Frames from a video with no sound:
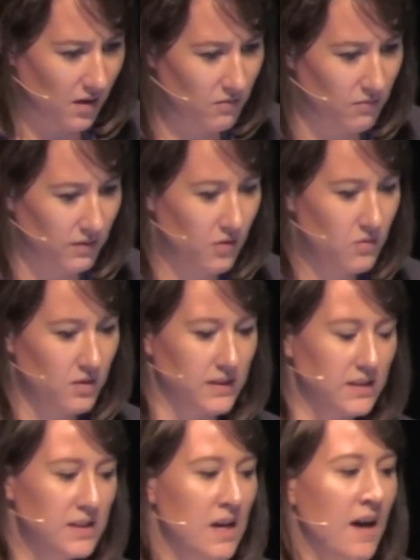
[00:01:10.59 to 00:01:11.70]
Oh, go
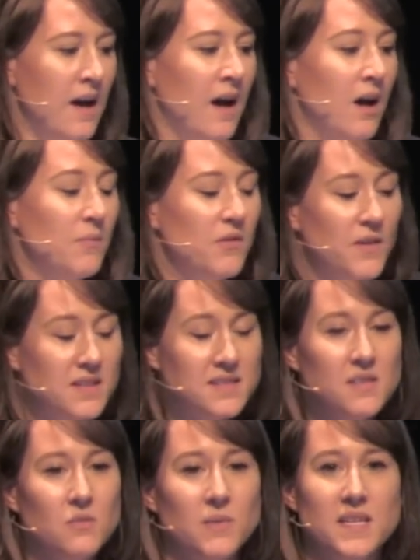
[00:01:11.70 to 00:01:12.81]
on. The first
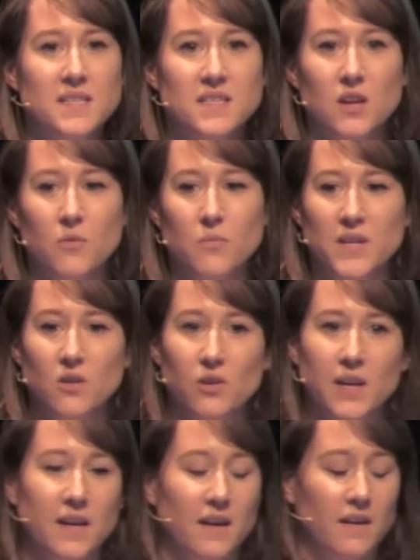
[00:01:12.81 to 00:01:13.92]
thing that we need to know when we're
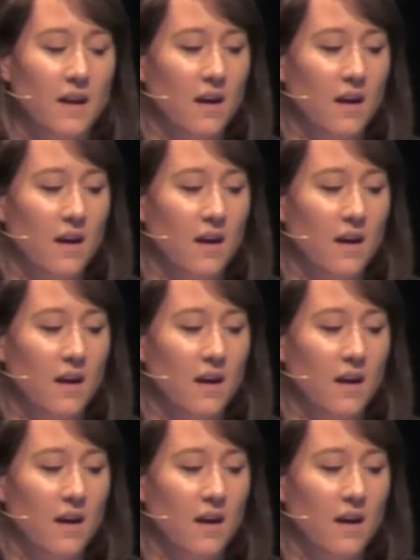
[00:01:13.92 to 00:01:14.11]
looking at